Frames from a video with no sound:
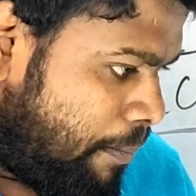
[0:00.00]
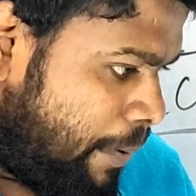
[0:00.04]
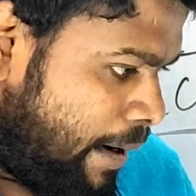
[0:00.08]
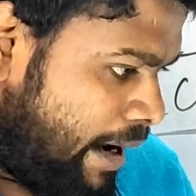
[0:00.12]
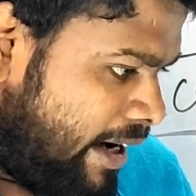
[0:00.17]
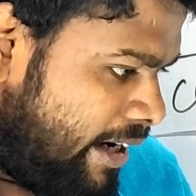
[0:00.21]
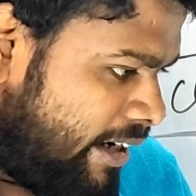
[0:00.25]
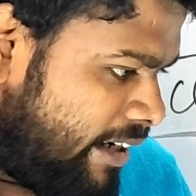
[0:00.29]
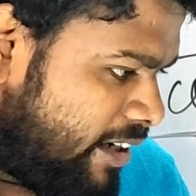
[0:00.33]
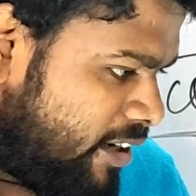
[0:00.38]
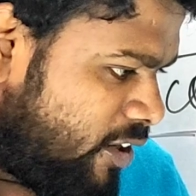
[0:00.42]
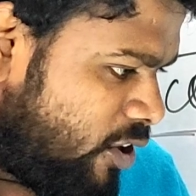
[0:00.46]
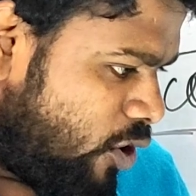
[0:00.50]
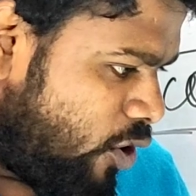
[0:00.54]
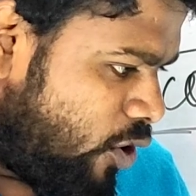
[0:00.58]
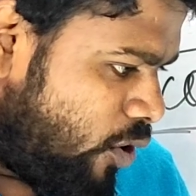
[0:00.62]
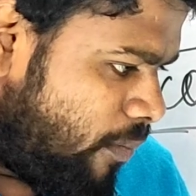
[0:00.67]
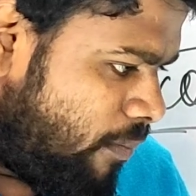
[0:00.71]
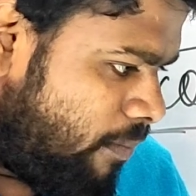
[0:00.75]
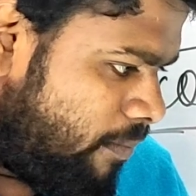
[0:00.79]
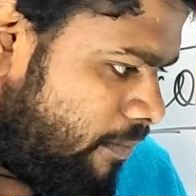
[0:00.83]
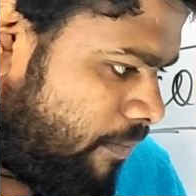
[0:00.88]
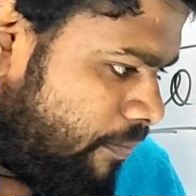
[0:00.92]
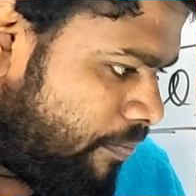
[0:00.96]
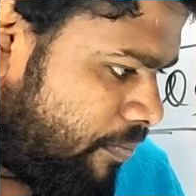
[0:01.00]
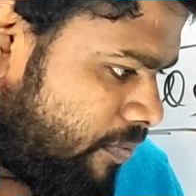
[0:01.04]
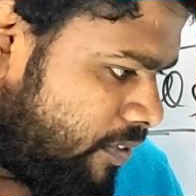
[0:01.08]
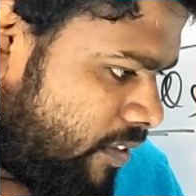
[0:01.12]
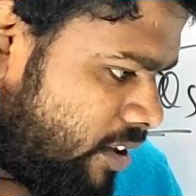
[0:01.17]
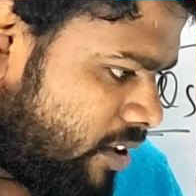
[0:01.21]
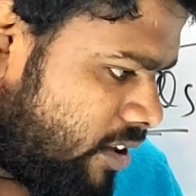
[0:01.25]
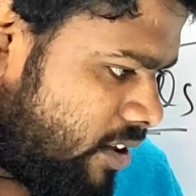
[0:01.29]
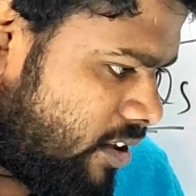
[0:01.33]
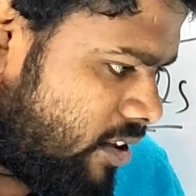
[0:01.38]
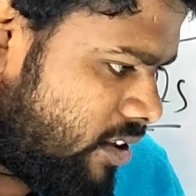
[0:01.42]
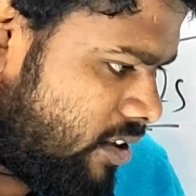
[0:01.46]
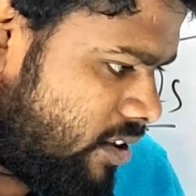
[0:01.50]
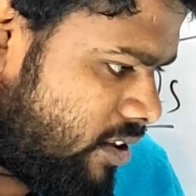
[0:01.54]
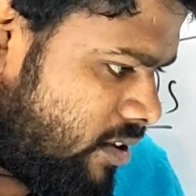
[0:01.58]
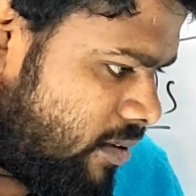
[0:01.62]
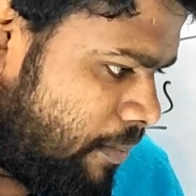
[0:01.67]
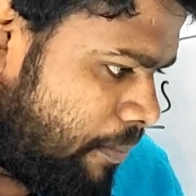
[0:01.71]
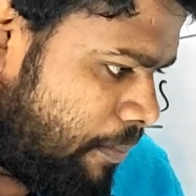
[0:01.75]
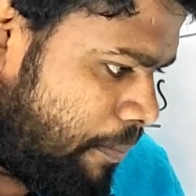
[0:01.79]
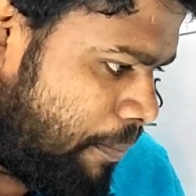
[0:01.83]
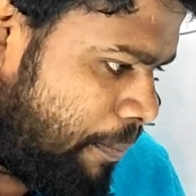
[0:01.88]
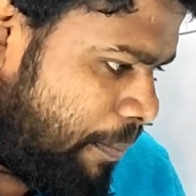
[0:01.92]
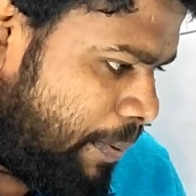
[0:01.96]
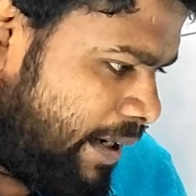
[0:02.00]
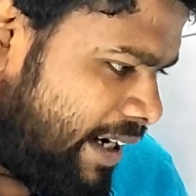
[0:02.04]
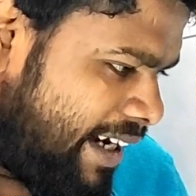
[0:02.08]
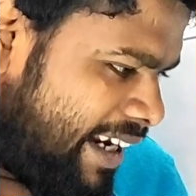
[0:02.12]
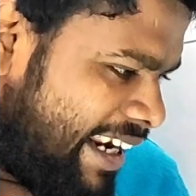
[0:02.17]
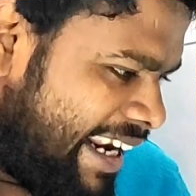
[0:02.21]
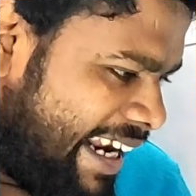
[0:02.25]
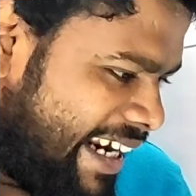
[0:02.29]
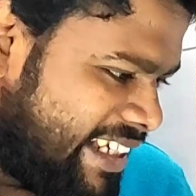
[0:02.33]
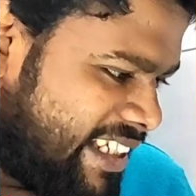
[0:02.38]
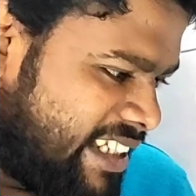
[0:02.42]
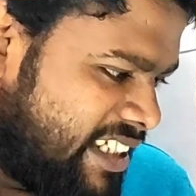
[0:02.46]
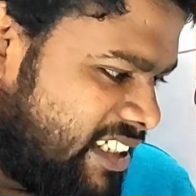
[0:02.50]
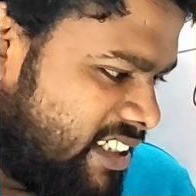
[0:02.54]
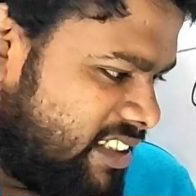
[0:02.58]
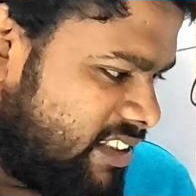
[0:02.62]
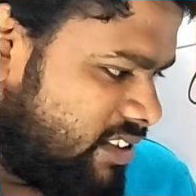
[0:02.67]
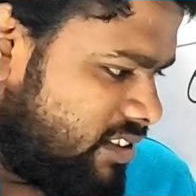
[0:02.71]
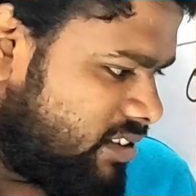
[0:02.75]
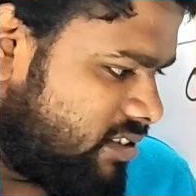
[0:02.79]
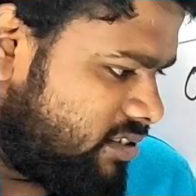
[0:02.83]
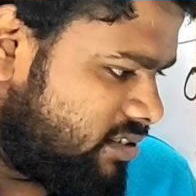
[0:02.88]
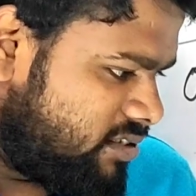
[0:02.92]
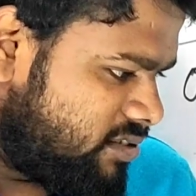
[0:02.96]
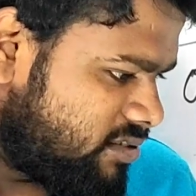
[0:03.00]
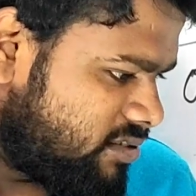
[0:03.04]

Palindrome, piglatin,